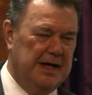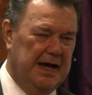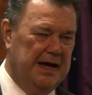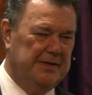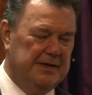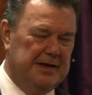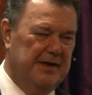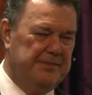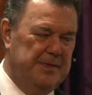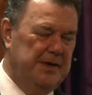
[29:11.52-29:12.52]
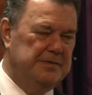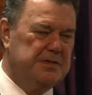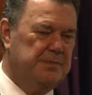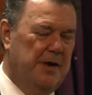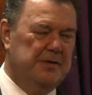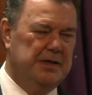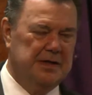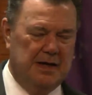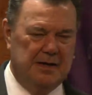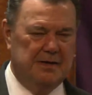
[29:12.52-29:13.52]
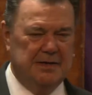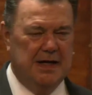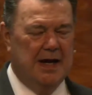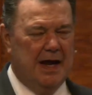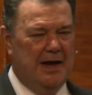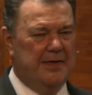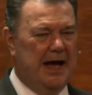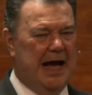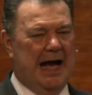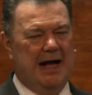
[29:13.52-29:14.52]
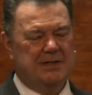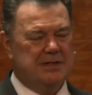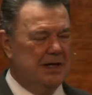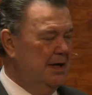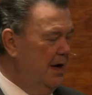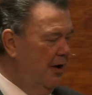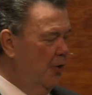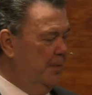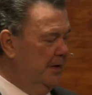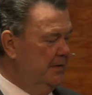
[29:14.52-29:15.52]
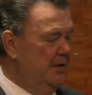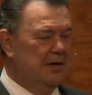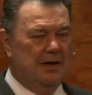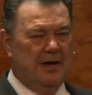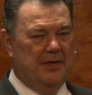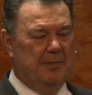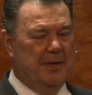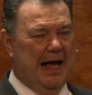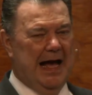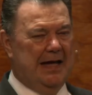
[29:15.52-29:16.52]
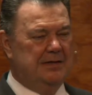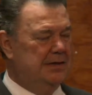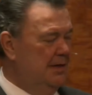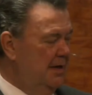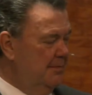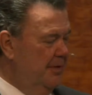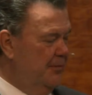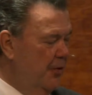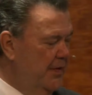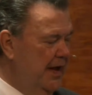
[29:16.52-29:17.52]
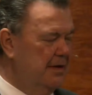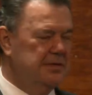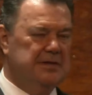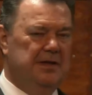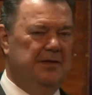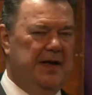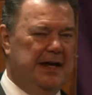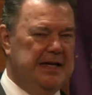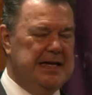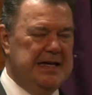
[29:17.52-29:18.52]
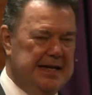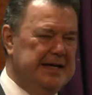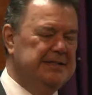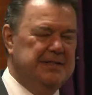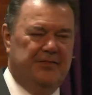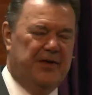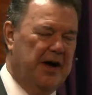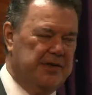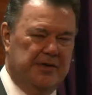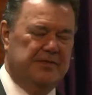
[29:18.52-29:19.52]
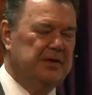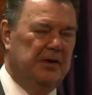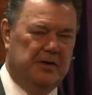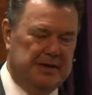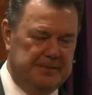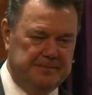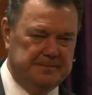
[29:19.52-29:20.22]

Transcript: and the deaf mute spoke and heard, and the eyes opened, and the blind before they understood that he is the Father of glory.